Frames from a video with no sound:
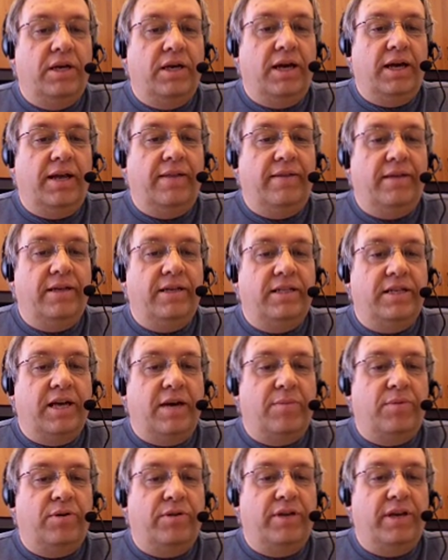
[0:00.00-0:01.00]
And the
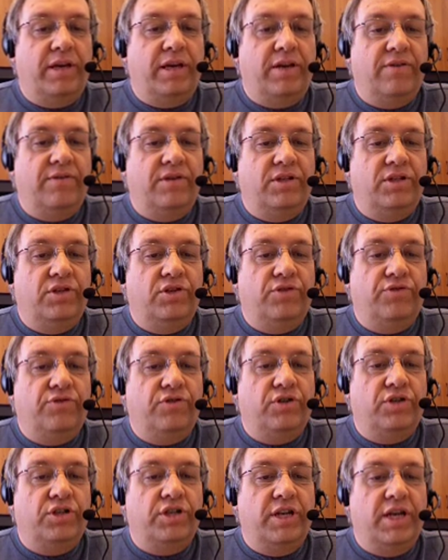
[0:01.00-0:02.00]
example they give is your
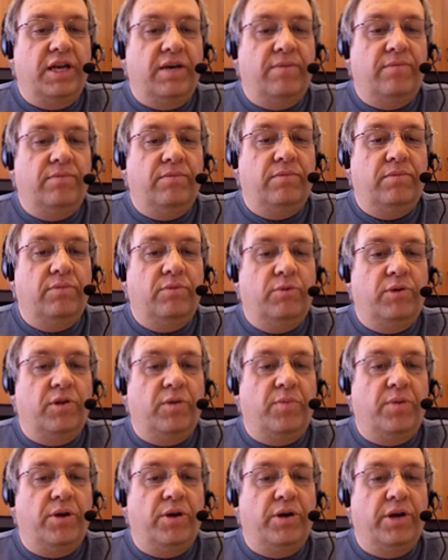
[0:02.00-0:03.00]
first name with a
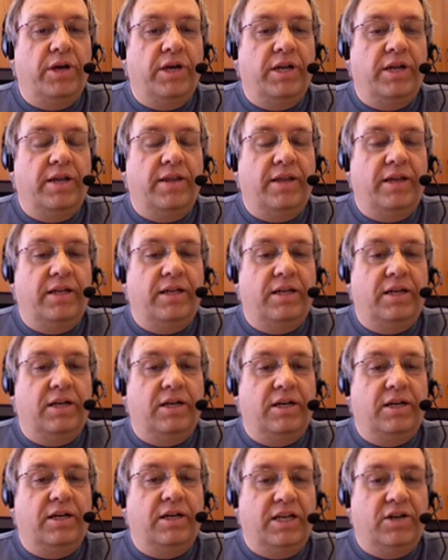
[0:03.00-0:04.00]
period and then
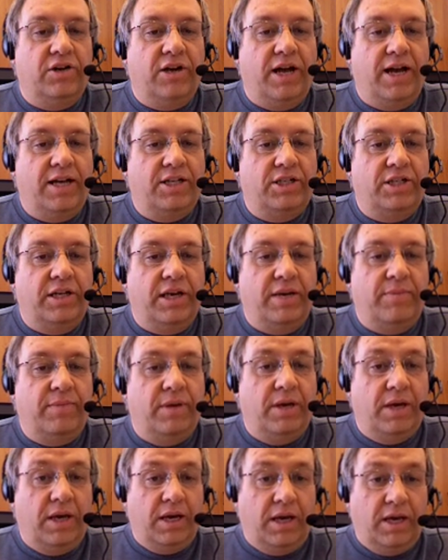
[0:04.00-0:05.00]
your last name,
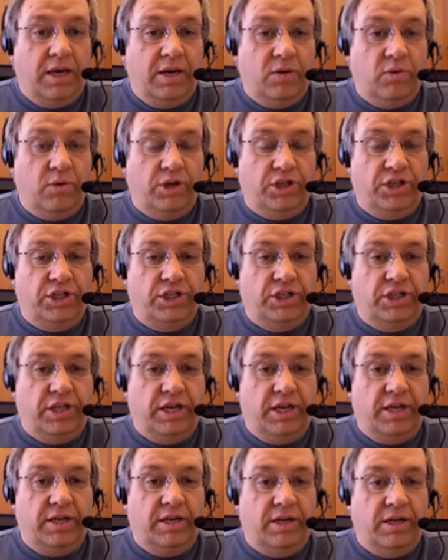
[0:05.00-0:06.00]
which is
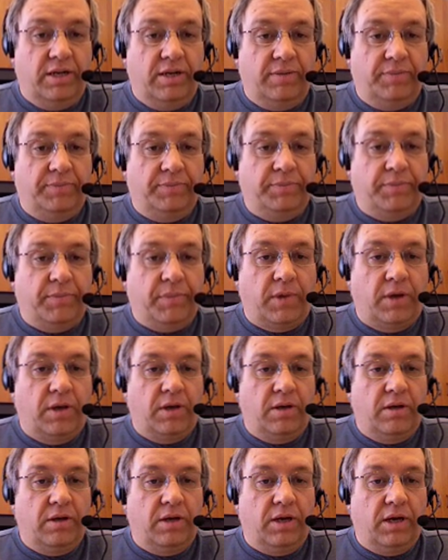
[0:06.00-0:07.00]
then
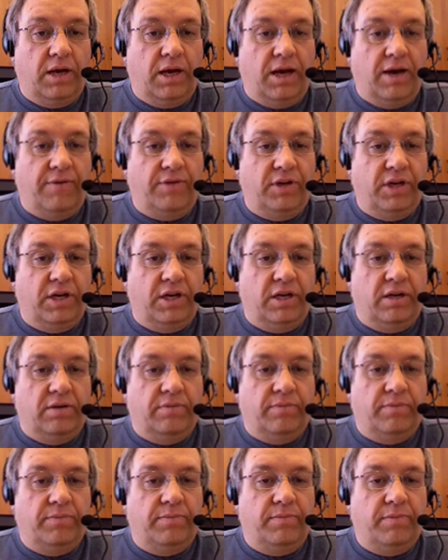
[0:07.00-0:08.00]
having a
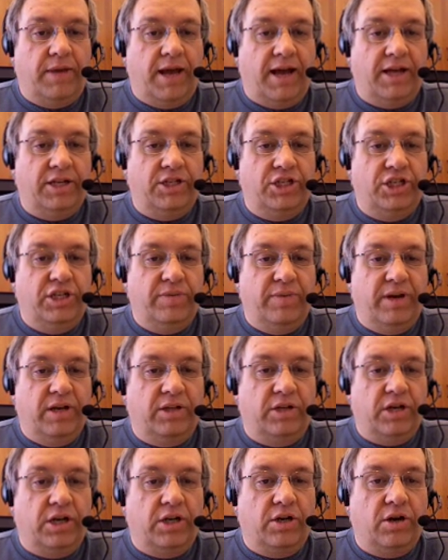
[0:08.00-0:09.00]

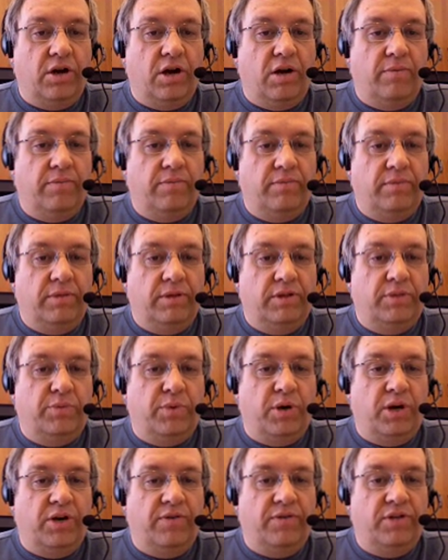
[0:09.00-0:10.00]
@gmail.com as
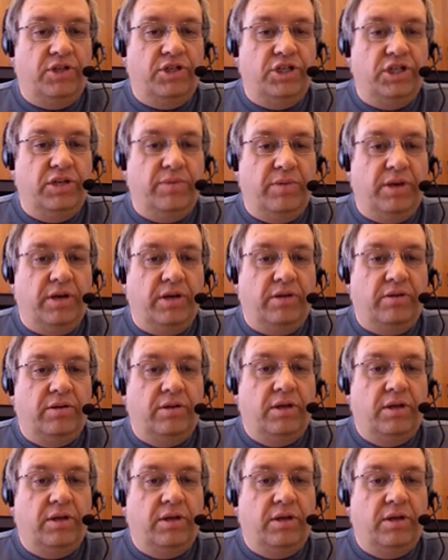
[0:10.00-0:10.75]
part of the Gmail